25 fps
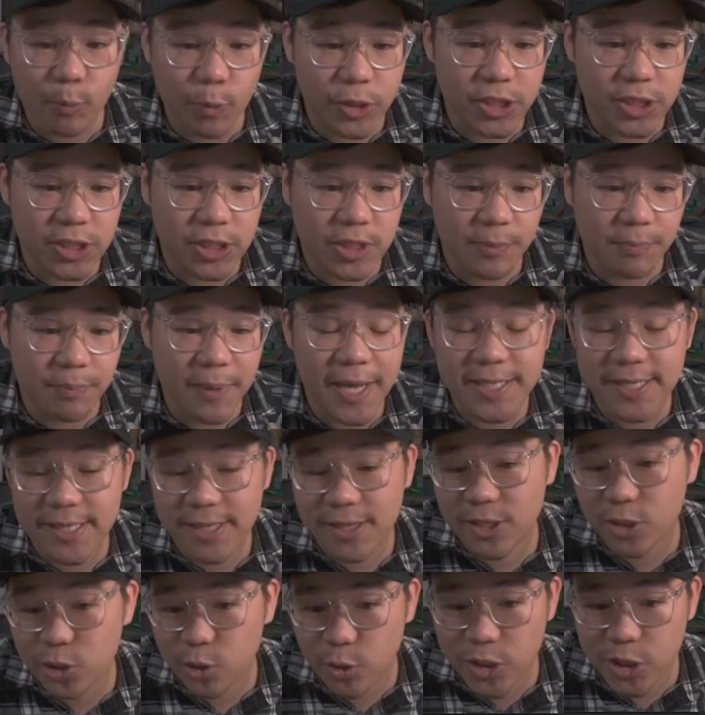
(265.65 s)
which is the best
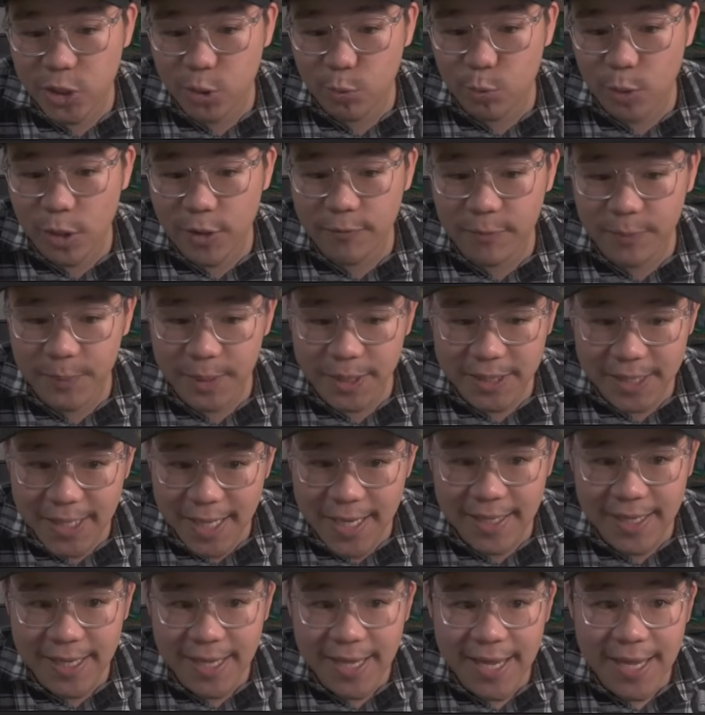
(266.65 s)
illustration rare from the set,